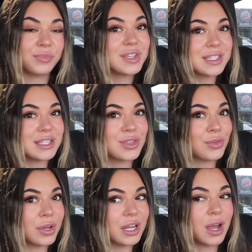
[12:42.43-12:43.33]
season
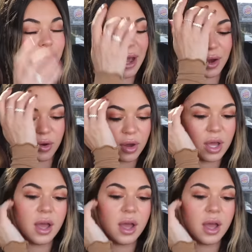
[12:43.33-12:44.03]
3 to come out.